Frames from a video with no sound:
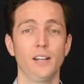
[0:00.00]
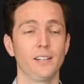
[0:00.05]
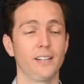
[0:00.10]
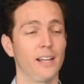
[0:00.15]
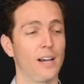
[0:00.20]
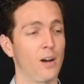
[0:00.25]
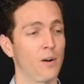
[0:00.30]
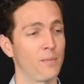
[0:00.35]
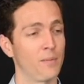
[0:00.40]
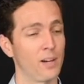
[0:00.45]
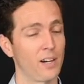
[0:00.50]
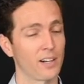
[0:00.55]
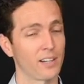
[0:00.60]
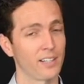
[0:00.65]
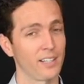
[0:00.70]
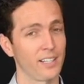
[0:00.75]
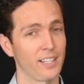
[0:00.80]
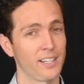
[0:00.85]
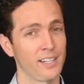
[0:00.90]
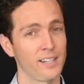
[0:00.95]
Now, I'm not
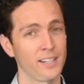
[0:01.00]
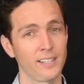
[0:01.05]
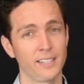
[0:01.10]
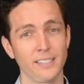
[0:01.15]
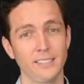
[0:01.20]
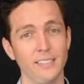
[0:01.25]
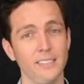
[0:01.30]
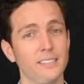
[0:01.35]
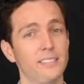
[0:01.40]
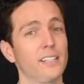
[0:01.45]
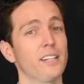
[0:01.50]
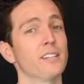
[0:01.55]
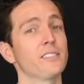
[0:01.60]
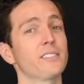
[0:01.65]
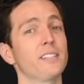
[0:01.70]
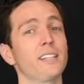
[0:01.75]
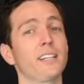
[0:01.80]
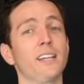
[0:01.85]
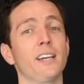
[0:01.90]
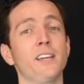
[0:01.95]
going to get into the
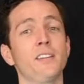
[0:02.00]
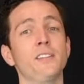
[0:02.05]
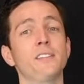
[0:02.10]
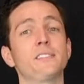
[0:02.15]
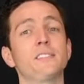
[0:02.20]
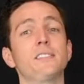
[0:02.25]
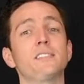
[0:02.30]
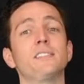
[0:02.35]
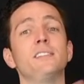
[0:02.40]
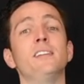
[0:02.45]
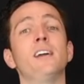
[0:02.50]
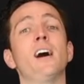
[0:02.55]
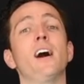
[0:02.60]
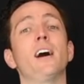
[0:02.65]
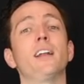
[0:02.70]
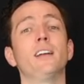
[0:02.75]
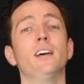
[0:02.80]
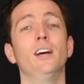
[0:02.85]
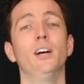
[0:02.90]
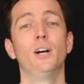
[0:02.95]
details, and again, this is
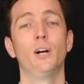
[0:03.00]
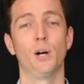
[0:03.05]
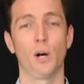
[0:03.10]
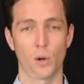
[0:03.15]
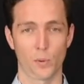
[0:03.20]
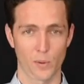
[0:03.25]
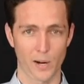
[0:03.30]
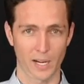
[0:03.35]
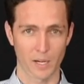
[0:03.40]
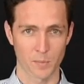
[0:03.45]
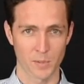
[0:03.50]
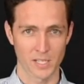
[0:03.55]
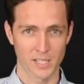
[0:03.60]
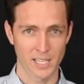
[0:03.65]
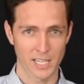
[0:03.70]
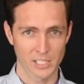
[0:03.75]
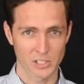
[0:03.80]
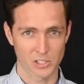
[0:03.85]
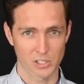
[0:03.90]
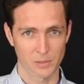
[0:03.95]
not a
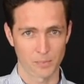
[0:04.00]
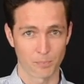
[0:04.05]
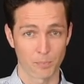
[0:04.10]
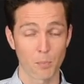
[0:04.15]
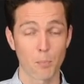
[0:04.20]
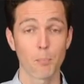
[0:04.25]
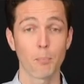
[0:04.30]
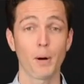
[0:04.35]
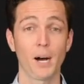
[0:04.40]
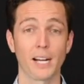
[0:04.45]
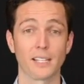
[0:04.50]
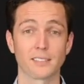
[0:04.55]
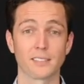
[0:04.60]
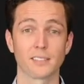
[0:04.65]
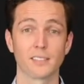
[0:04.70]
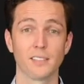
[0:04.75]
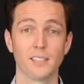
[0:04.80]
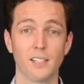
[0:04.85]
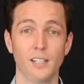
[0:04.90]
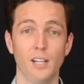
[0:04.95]
recommendation. But
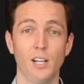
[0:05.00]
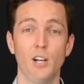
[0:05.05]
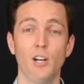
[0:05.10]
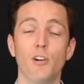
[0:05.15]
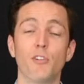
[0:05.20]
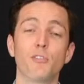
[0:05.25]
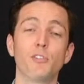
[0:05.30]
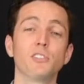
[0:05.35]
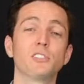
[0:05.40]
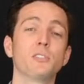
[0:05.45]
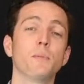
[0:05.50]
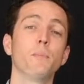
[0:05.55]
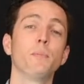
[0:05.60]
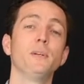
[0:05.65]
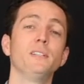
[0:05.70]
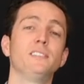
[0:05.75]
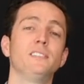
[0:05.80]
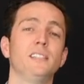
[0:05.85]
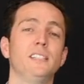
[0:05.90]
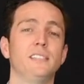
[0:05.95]
for
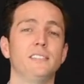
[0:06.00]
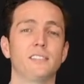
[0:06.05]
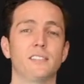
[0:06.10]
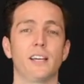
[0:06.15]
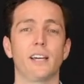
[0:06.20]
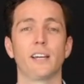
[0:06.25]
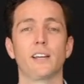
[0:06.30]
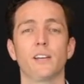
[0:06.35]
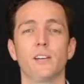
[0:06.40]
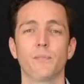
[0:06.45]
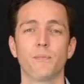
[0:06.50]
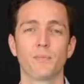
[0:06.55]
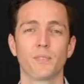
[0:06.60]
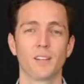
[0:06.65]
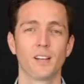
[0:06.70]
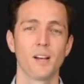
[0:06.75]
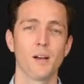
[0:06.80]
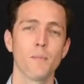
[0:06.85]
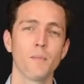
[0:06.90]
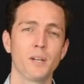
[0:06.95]
simplicity's sake,
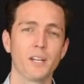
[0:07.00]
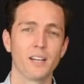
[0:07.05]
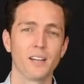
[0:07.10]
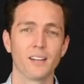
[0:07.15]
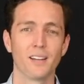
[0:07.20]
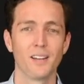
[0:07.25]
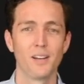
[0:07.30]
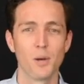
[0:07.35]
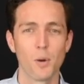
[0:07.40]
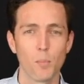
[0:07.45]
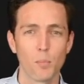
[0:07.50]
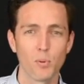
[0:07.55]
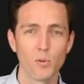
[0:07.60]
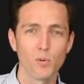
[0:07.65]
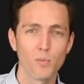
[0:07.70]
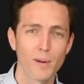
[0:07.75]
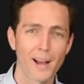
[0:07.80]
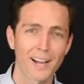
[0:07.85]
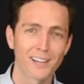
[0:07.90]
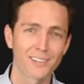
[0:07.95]
I'm going to
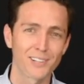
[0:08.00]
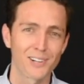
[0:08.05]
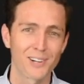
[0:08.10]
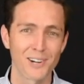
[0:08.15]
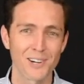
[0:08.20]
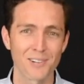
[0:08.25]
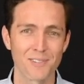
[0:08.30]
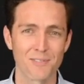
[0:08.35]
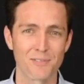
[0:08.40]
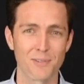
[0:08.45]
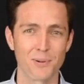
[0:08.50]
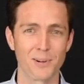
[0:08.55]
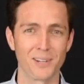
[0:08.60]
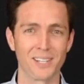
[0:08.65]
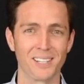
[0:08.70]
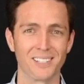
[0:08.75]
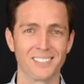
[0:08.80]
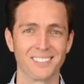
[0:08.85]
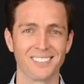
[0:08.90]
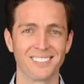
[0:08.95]
pull back the curtain for you.